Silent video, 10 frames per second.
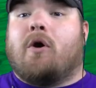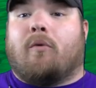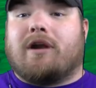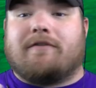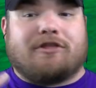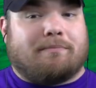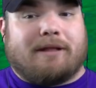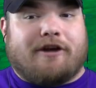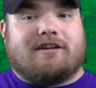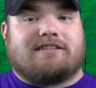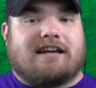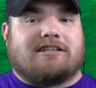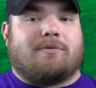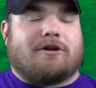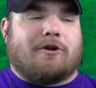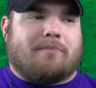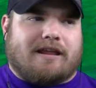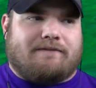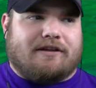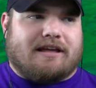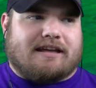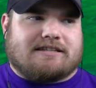Whatever the player decides they want to do, but I feel like